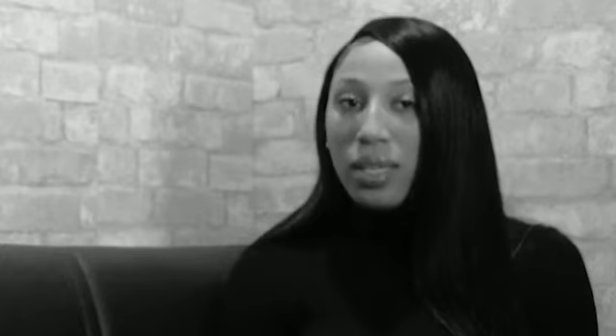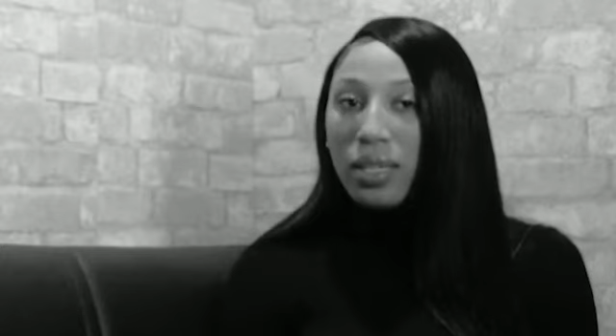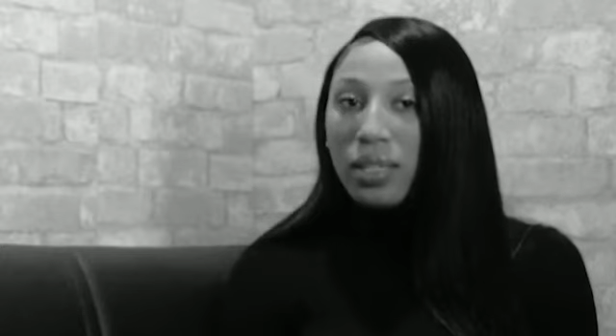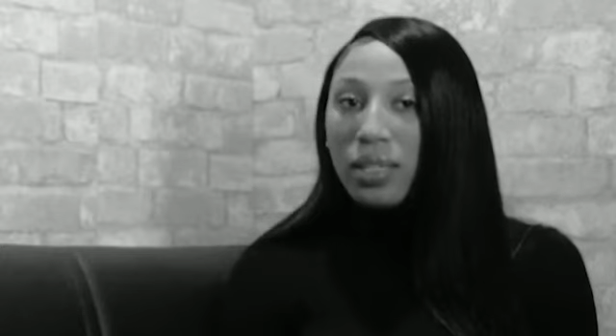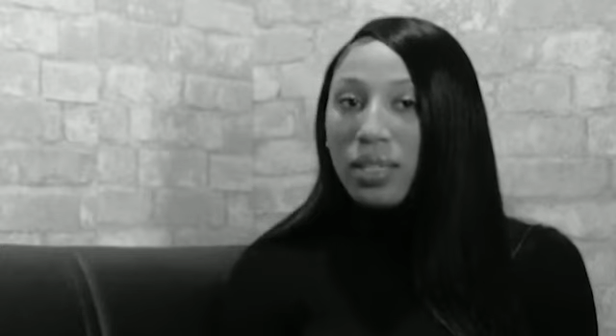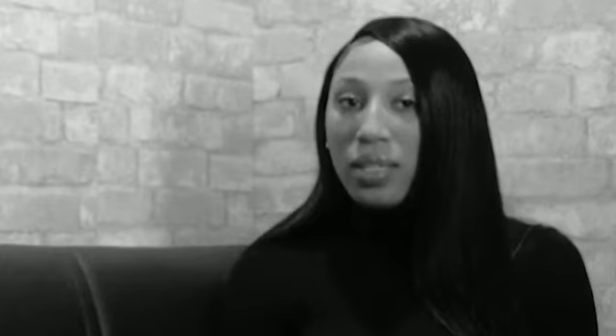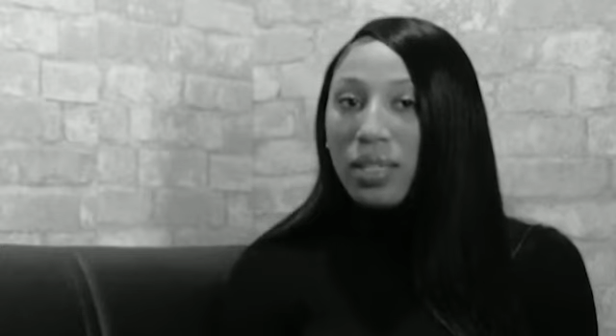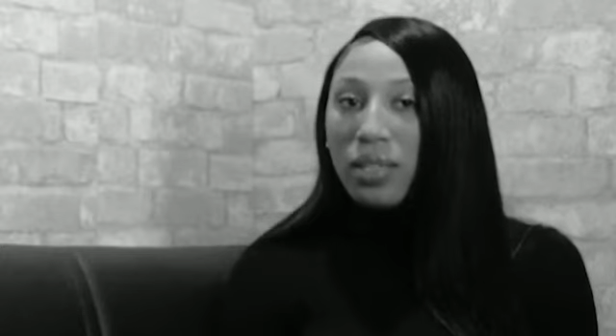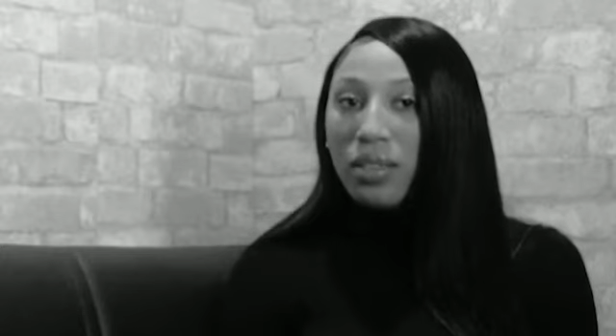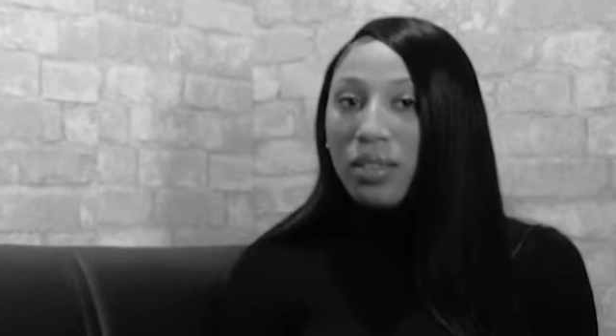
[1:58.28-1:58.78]

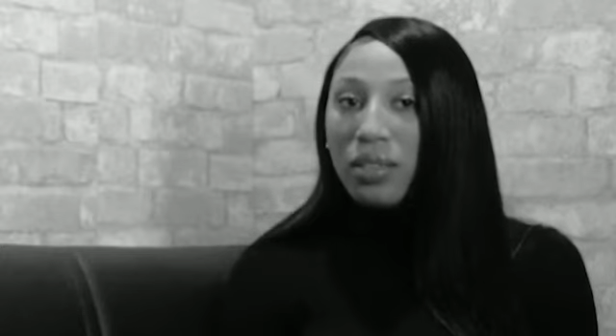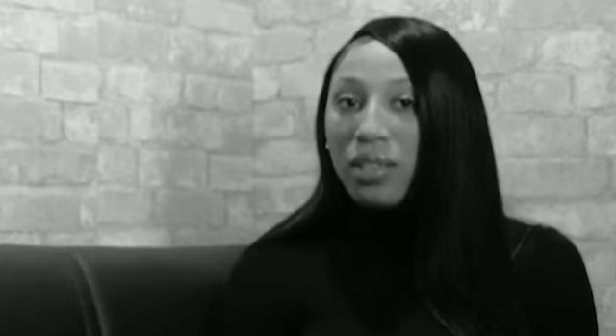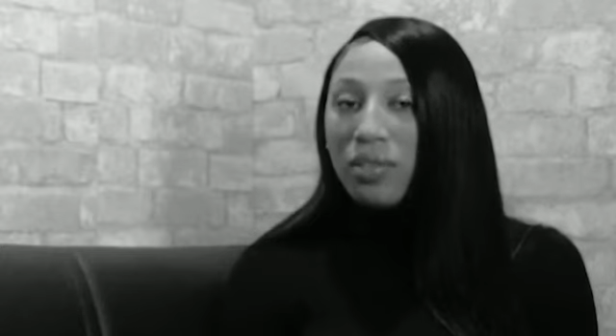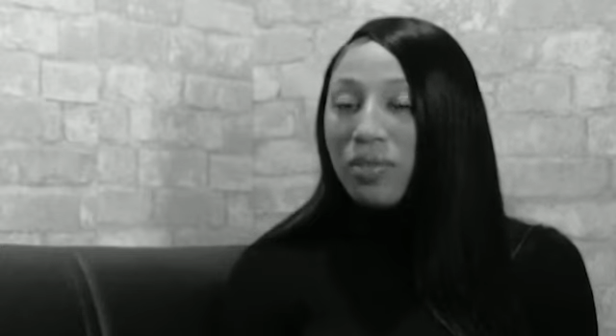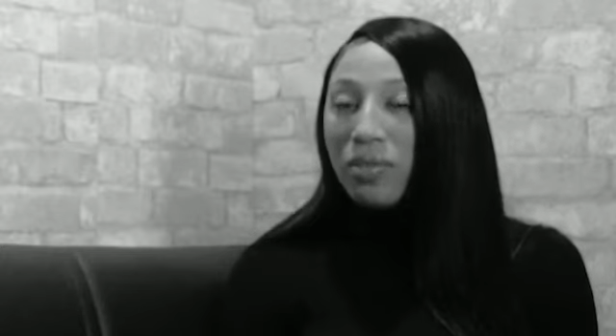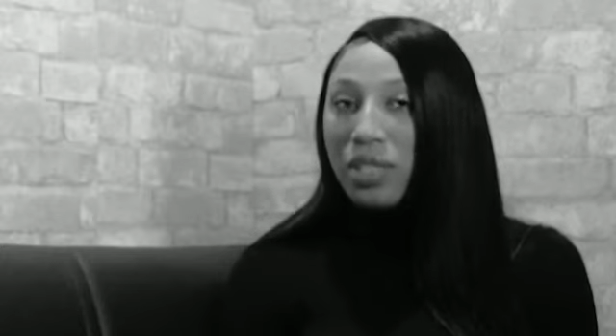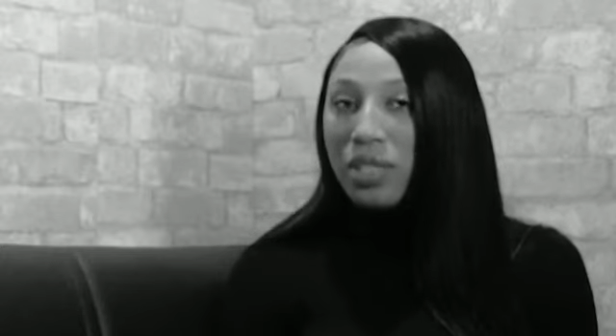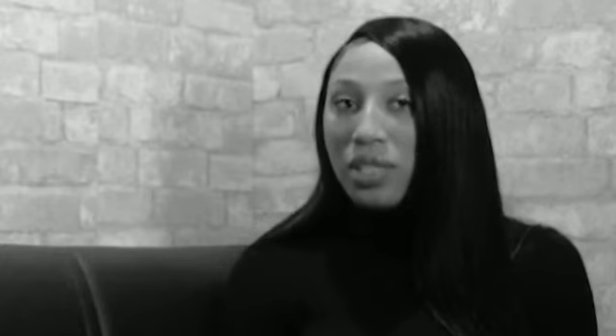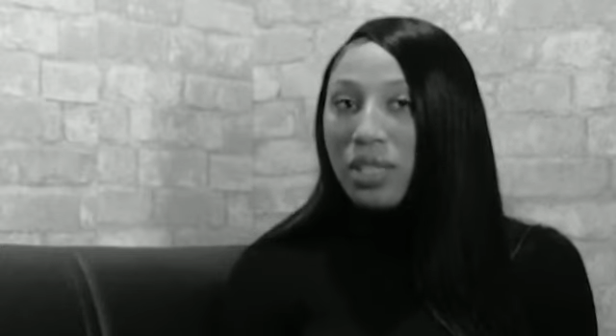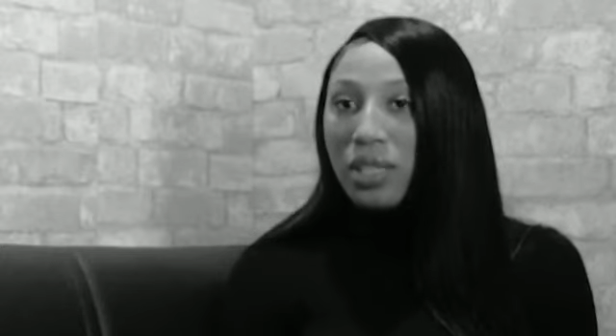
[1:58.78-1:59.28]
she
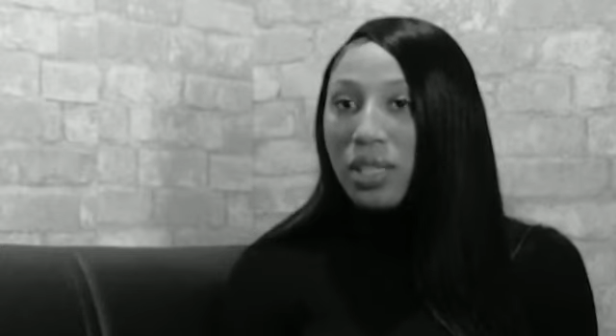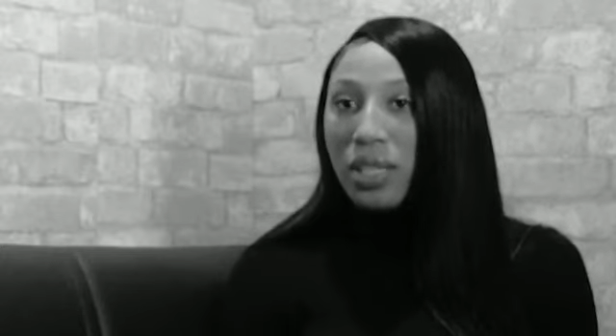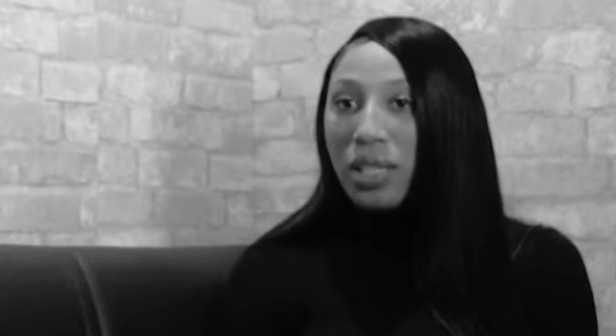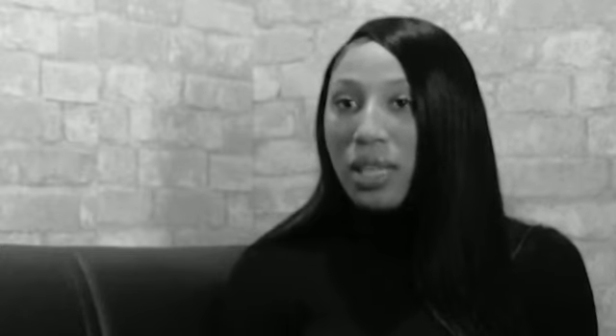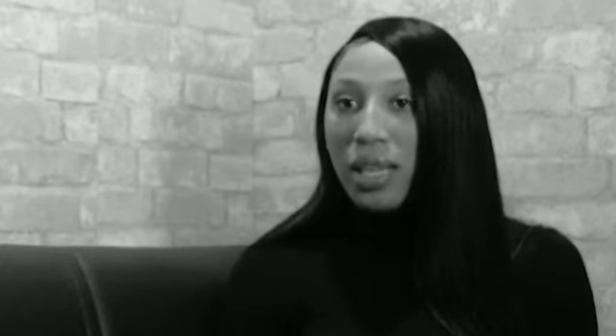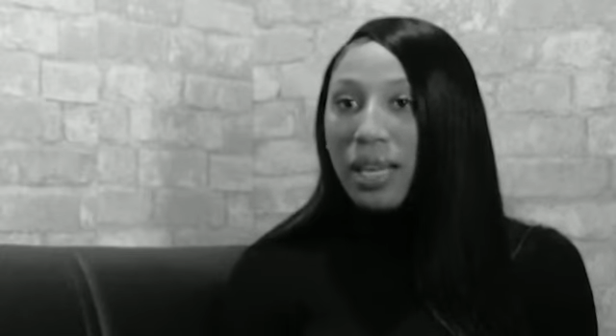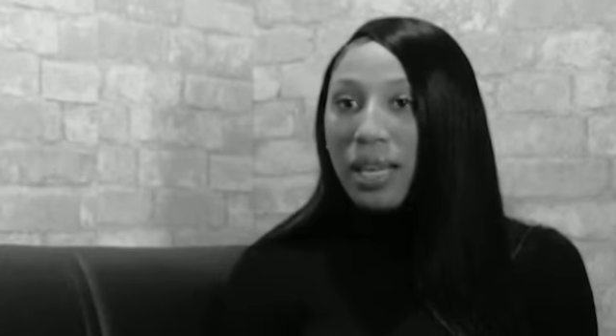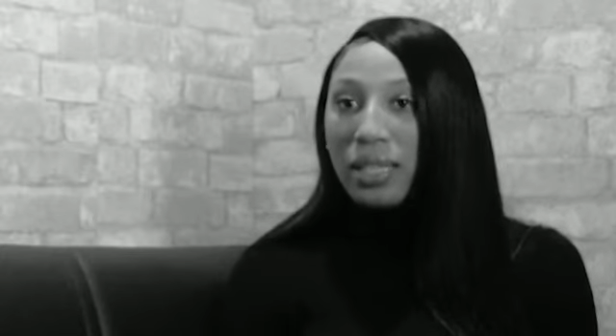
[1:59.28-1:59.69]
originally